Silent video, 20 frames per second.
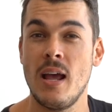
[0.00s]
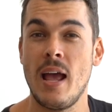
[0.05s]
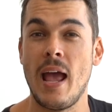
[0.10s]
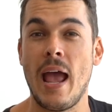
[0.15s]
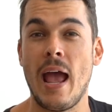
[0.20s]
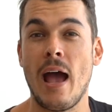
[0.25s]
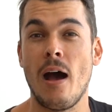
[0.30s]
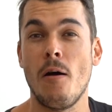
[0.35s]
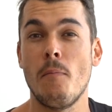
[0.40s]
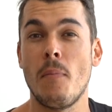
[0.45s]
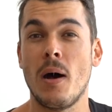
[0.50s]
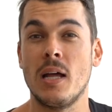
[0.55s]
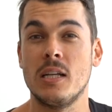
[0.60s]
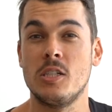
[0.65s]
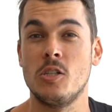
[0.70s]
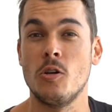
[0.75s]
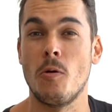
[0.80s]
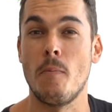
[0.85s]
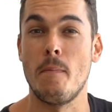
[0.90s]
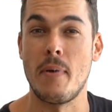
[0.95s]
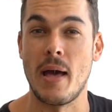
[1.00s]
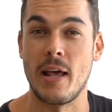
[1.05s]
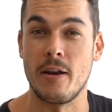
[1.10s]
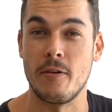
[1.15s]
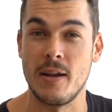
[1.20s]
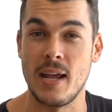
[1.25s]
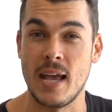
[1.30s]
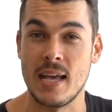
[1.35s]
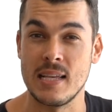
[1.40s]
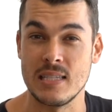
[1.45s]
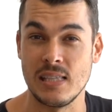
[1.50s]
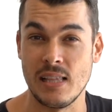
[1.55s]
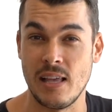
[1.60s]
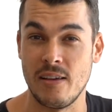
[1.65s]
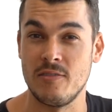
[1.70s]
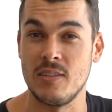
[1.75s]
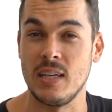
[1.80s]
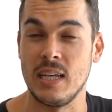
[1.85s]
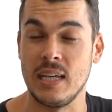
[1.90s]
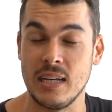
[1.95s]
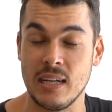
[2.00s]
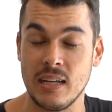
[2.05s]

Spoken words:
how much your battery has left in